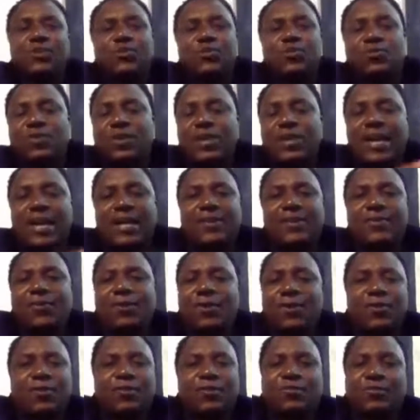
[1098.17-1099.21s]
you know,
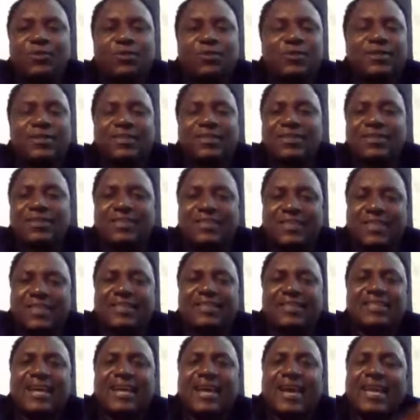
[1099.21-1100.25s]
and all of those
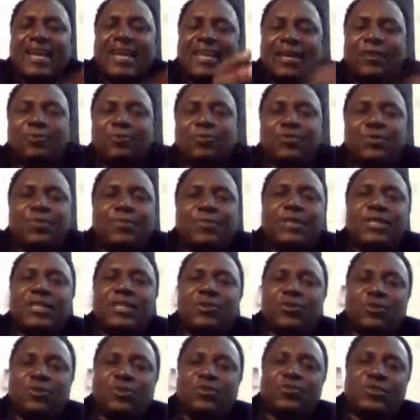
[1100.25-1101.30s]
things are now
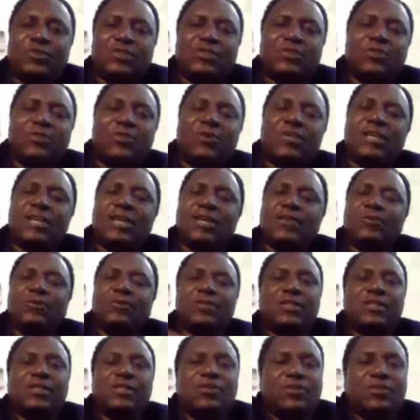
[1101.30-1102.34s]
sub industries under
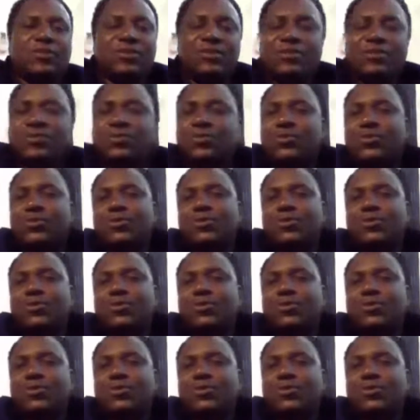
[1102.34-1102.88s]
those industries.